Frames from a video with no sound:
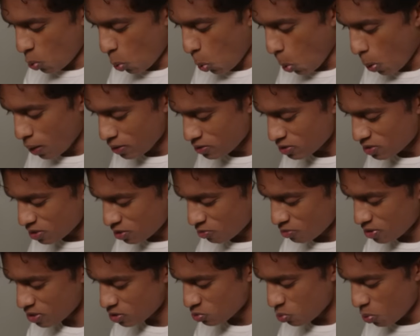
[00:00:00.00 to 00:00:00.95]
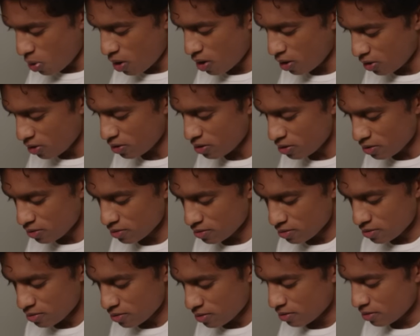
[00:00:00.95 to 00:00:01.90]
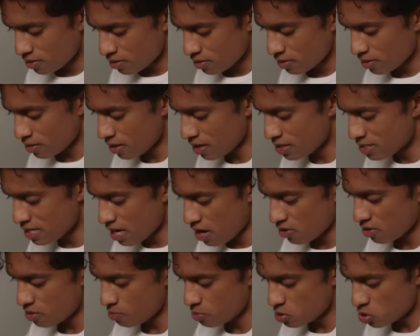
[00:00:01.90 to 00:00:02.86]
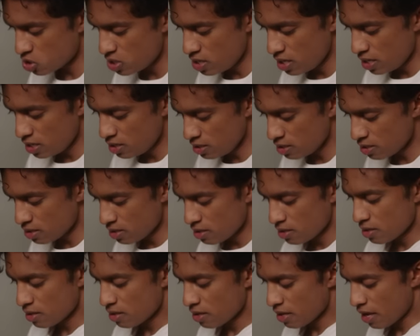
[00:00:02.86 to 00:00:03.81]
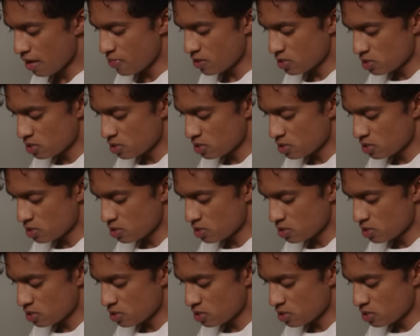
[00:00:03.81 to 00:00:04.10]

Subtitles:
once the rinse water is out of the machine and the